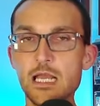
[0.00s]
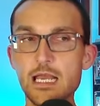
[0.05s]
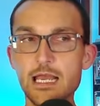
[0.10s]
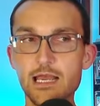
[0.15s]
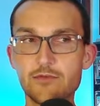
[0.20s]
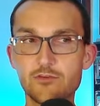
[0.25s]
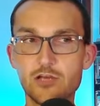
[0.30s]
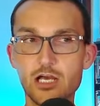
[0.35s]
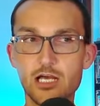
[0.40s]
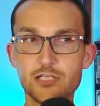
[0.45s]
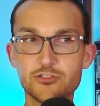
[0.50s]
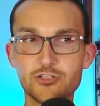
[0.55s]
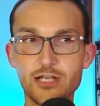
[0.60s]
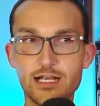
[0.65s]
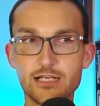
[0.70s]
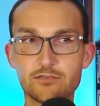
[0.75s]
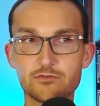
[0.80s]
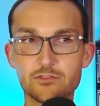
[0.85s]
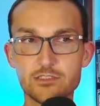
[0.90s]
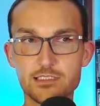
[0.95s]
have a
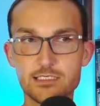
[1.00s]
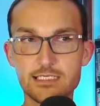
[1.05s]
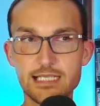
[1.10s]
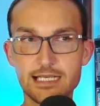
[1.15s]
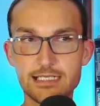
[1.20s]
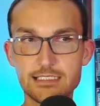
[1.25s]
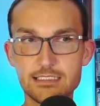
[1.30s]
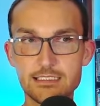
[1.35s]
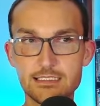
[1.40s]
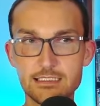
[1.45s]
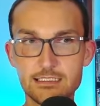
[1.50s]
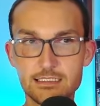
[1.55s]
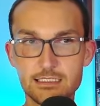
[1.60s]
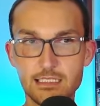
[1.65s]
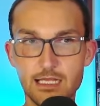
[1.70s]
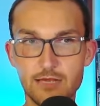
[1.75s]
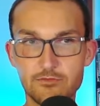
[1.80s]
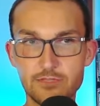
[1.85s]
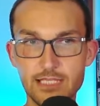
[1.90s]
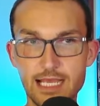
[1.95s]
contract for a second season
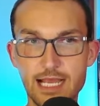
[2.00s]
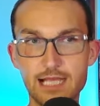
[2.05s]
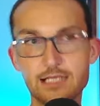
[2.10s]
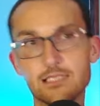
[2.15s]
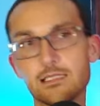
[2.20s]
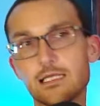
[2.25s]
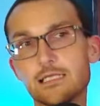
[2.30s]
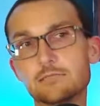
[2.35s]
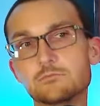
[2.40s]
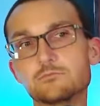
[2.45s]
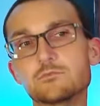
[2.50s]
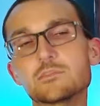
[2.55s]
of The Acolyte.